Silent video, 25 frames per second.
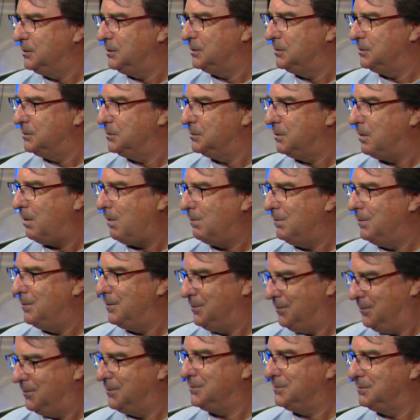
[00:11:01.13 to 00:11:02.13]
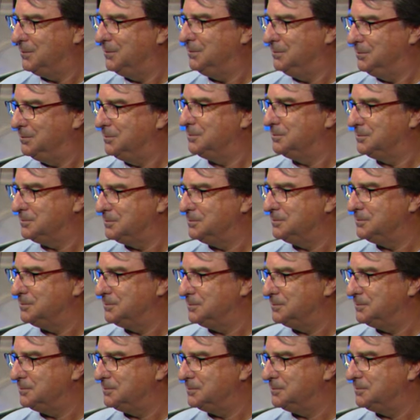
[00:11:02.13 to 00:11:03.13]

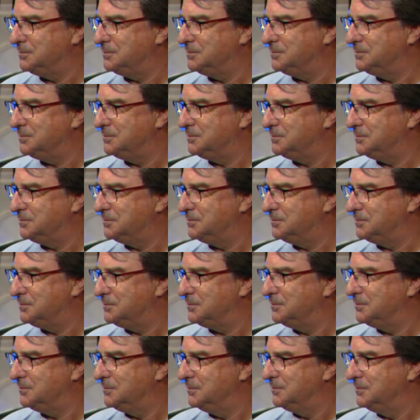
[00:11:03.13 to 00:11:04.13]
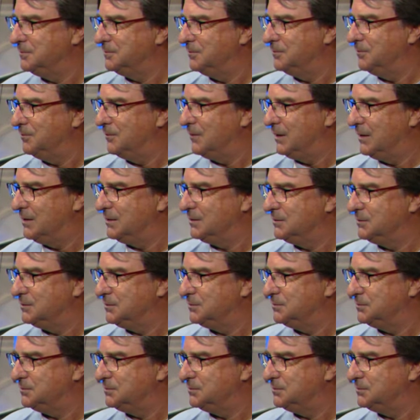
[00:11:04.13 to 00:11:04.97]
No words are spoken by the person on screen.